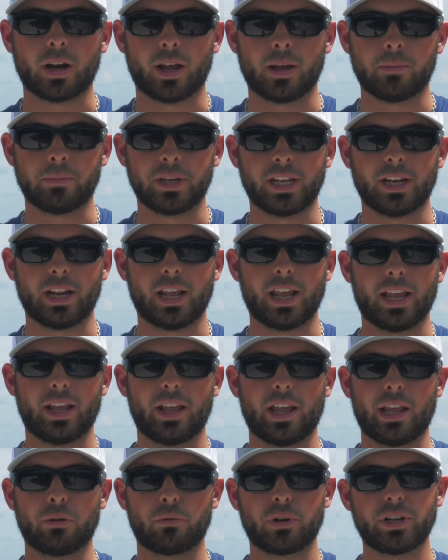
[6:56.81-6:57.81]
I mean,
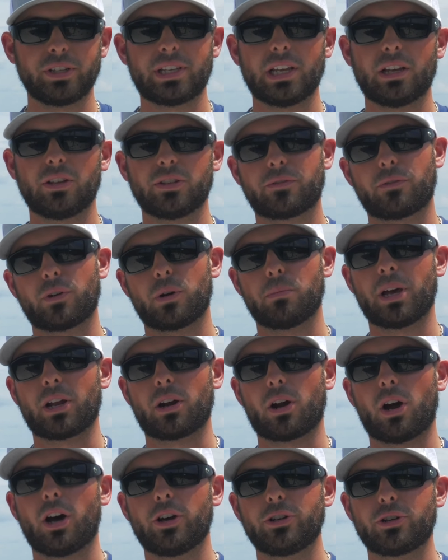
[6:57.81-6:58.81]
it retails for
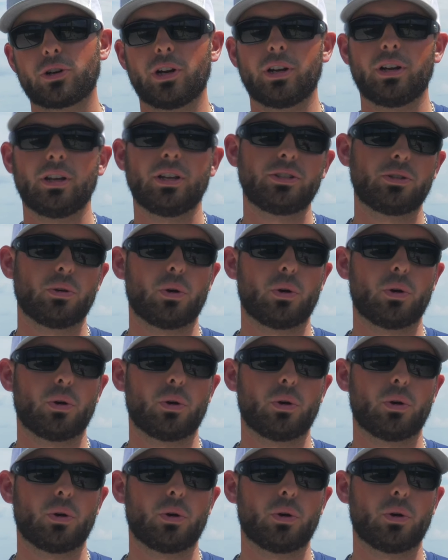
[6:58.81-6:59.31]
about $100